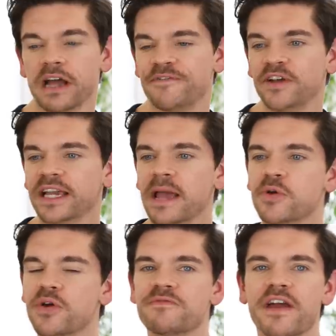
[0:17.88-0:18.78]
I feel like
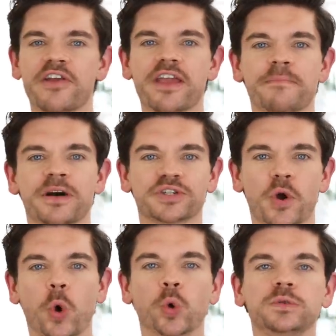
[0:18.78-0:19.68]
I'm going very much
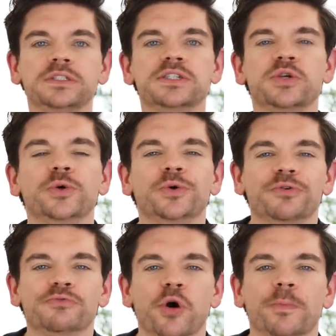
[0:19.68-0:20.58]
old
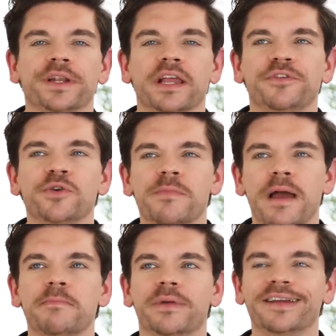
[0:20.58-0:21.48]
school Robin. If you
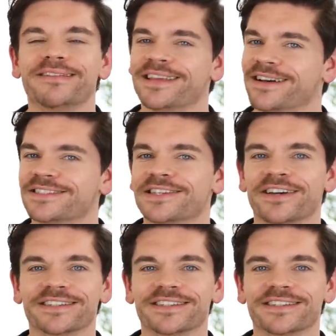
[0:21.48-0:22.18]
remember the Utter